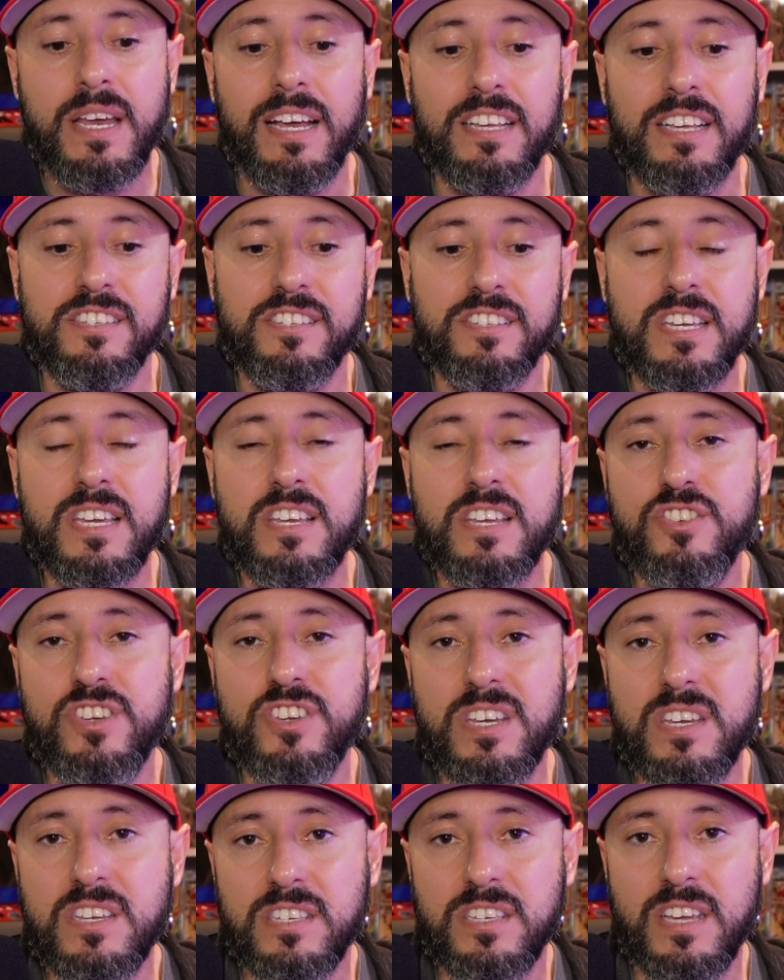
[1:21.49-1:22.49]

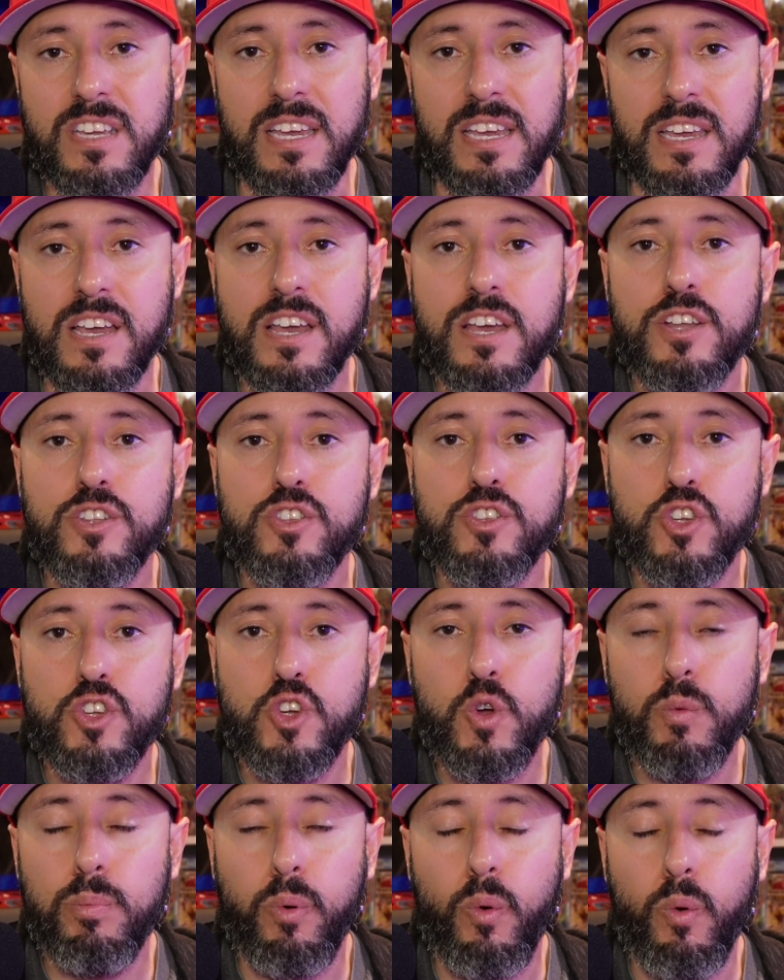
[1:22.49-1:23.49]
CGC
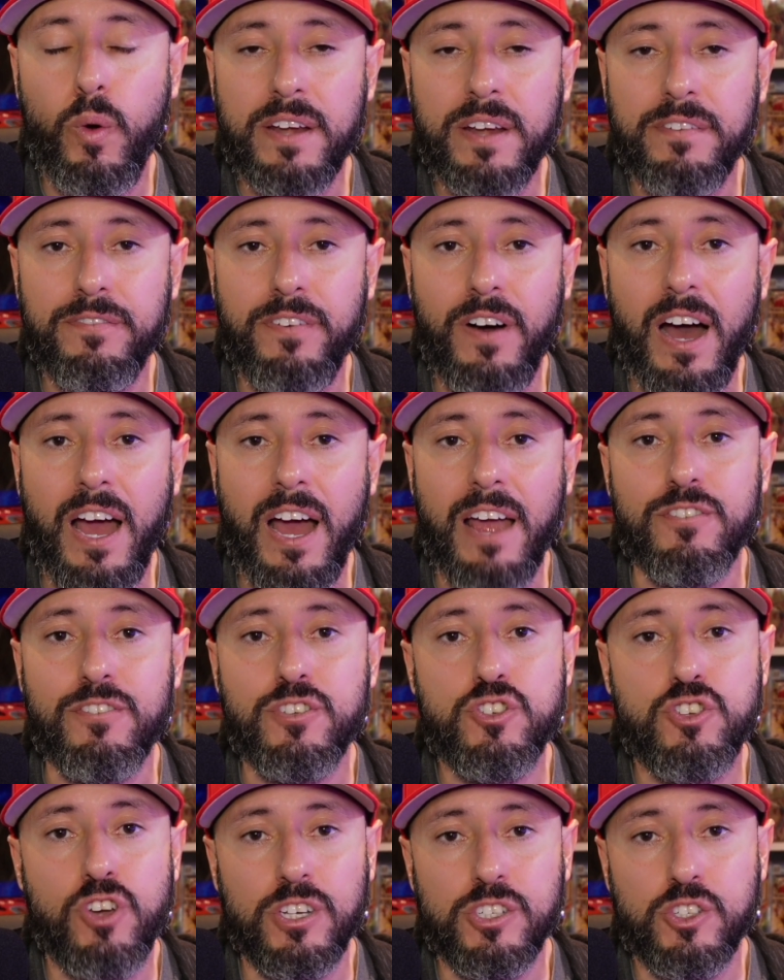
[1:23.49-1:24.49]

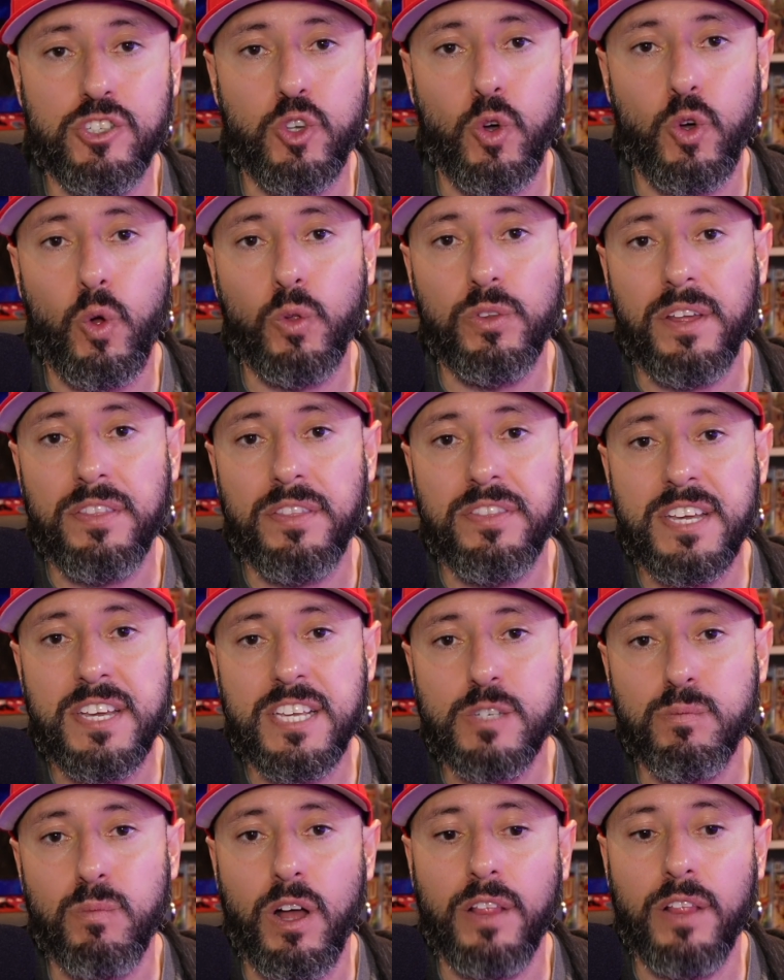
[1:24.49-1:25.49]
2.5 just sold
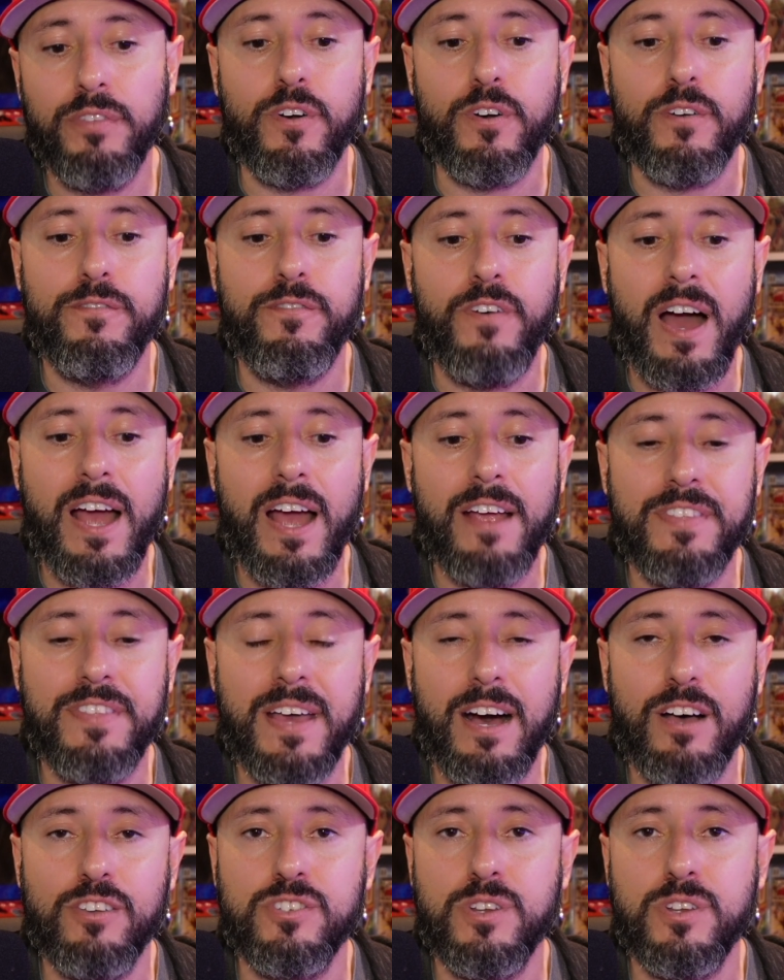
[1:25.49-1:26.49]
this month for
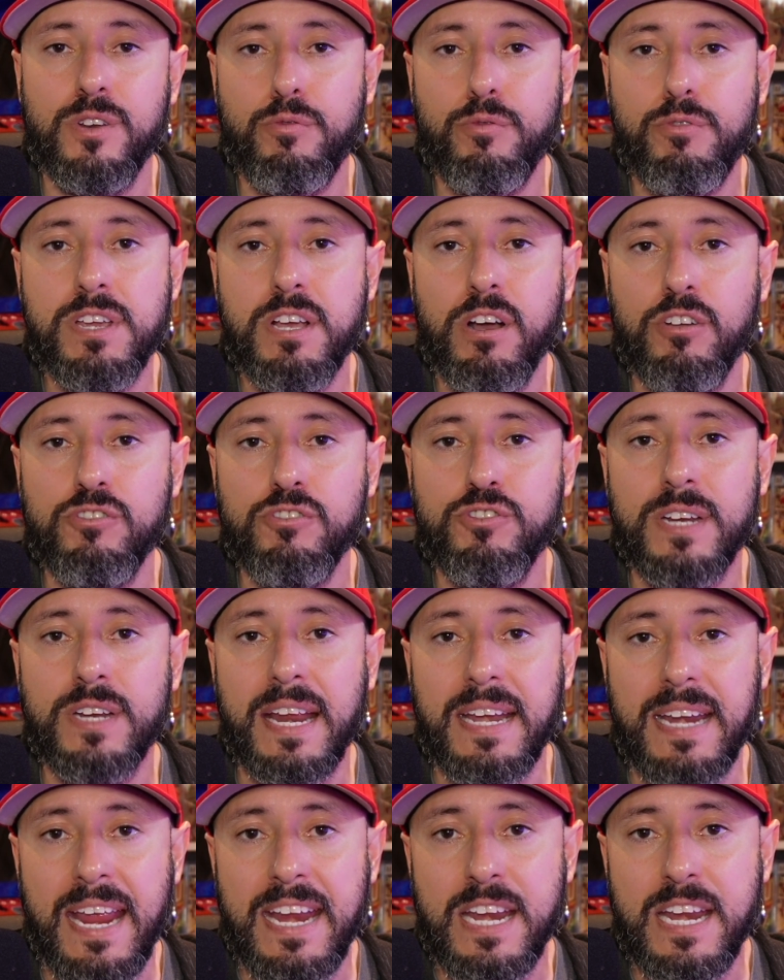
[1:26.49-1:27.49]

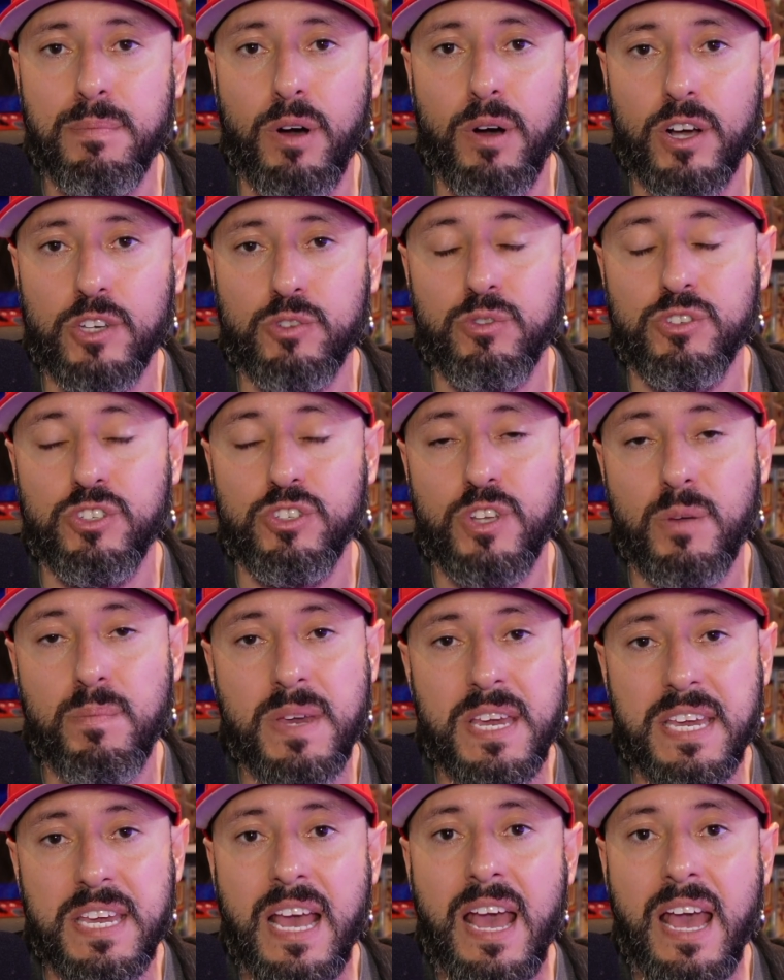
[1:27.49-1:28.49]
$5,380, which to
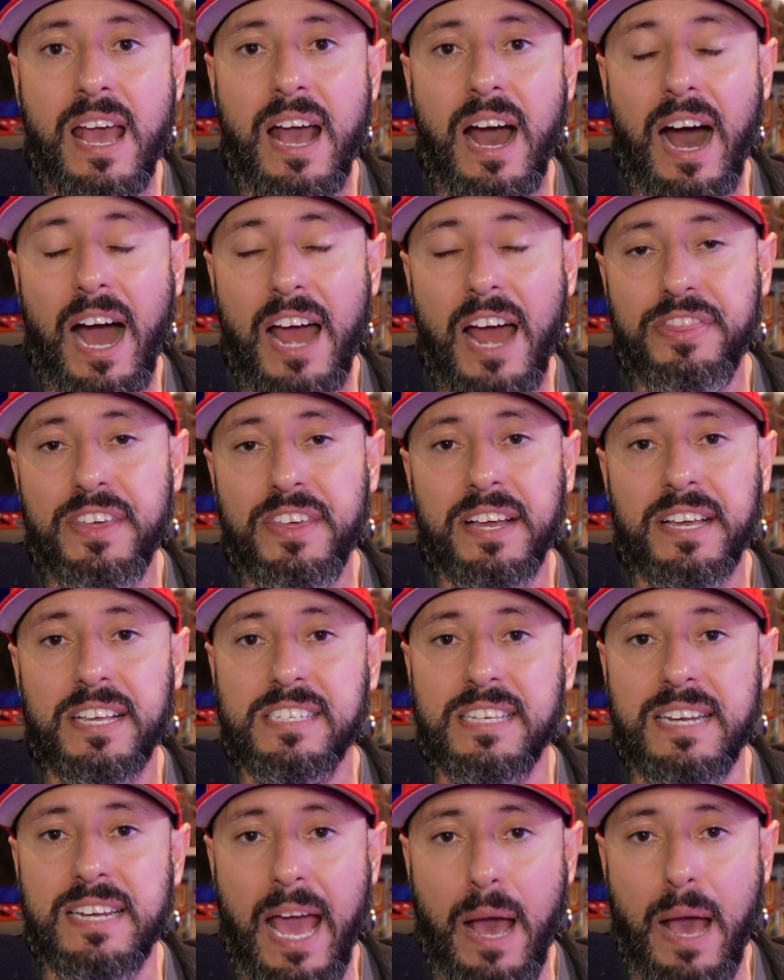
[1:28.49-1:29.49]
me, I think
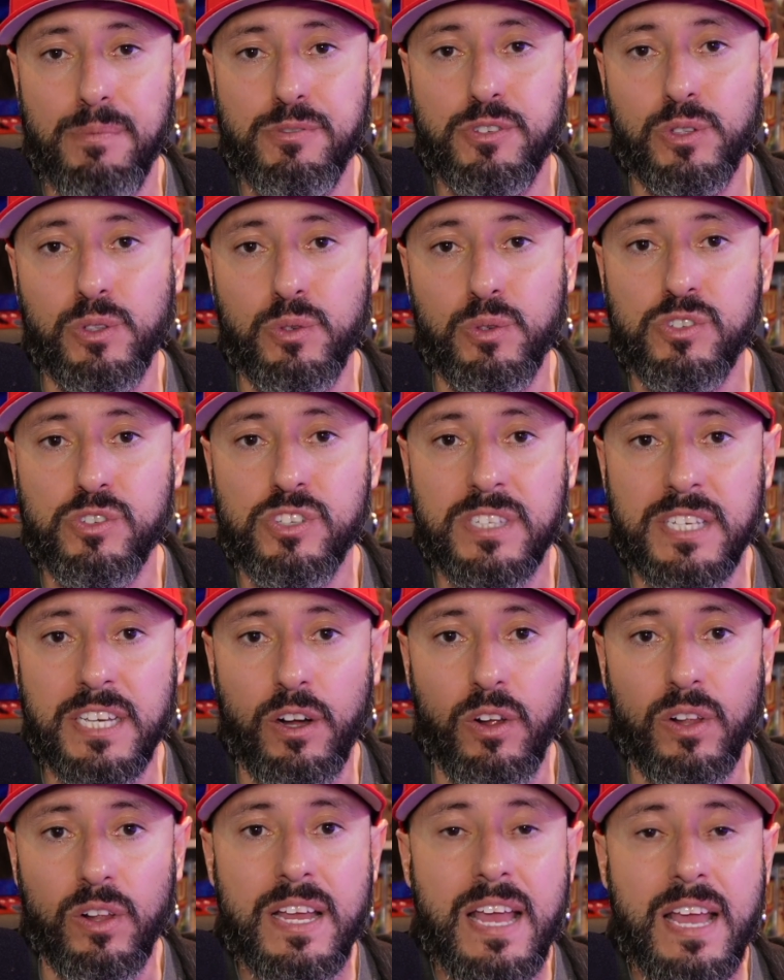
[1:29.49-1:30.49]
is an absolute
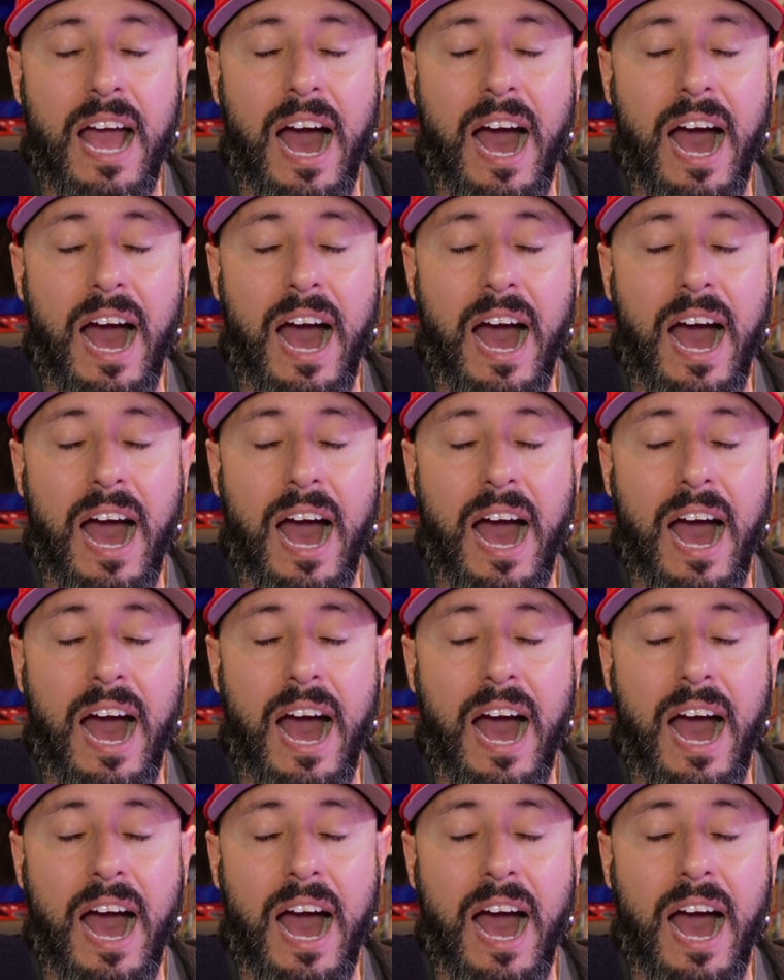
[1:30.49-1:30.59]
steal.